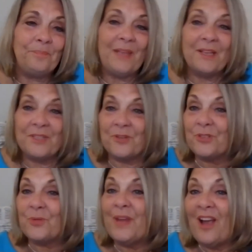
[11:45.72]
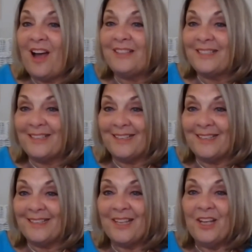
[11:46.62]
because there's three
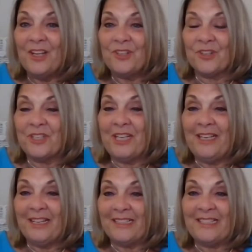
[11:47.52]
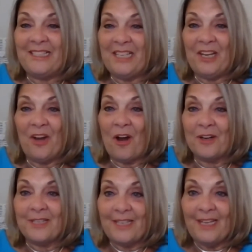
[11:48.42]
consonants. Drtina, it's
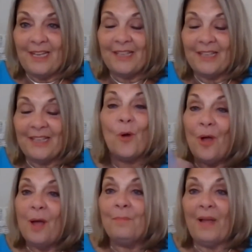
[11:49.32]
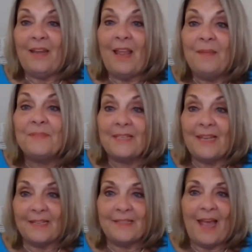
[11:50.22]
D-R-T. So my name
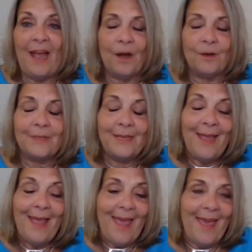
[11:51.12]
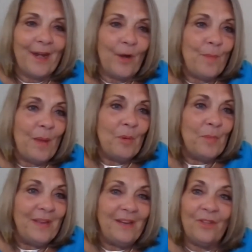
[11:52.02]
stands out. And I remember
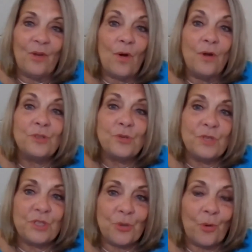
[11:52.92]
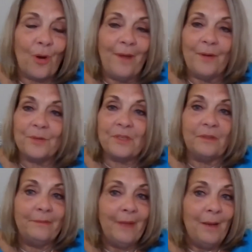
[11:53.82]
being in the grocery store, and there was a
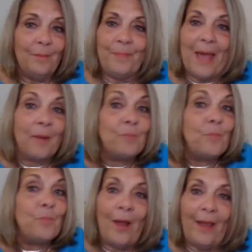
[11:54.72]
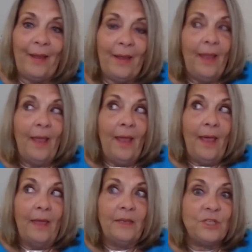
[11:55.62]
bag boy,
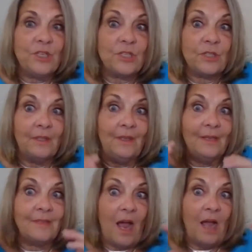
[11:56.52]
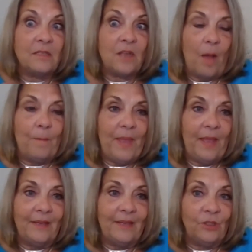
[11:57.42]
and his eyes got
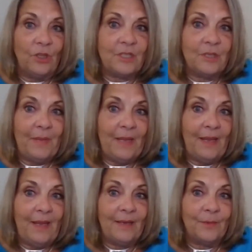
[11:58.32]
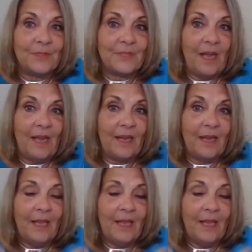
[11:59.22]
big and he looked at me, and it was like,